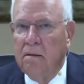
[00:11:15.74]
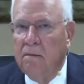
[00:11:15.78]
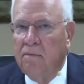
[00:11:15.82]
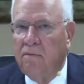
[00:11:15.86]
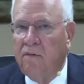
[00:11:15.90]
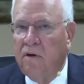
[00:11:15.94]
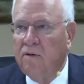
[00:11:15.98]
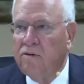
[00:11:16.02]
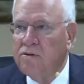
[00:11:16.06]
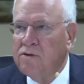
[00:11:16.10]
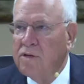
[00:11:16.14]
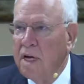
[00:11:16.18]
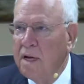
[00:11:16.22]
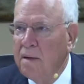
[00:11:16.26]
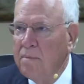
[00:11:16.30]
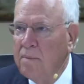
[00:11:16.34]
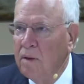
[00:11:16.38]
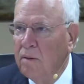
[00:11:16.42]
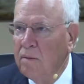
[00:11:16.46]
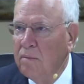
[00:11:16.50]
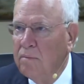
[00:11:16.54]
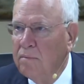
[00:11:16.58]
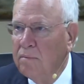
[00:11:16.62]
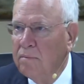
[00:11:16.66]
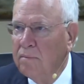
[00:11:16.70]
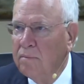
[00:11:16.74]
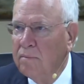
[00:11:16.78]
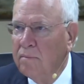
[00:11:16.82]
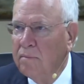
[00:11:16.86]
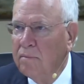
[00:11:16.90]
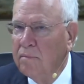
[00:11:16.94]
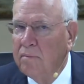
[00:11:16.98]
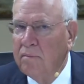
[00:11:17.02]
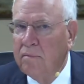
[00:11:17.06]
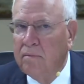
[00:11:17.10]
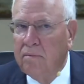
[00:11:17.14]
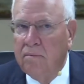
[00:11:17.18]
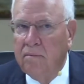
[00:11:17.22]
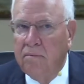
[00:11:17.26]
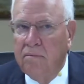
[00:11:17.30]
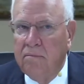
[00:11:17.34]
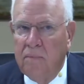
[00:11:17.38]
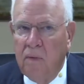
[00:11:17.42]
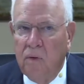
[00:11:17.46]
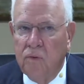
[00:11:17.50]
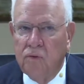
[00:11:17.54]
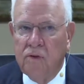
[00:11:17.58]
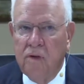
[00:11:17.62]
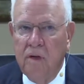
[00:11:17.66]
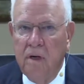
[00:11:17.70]
First Samuel,
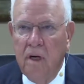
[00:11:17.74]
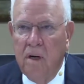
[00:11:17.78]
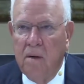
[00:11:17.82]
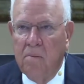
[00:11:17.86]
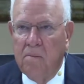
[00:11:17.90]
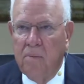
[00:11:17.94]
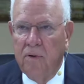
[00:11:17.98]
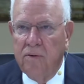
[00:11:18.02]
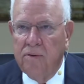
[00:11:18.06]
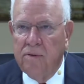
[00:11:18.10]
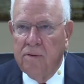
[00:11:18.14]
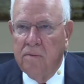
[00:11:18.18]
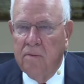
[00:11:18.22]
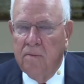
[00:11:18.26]
most of Numbers.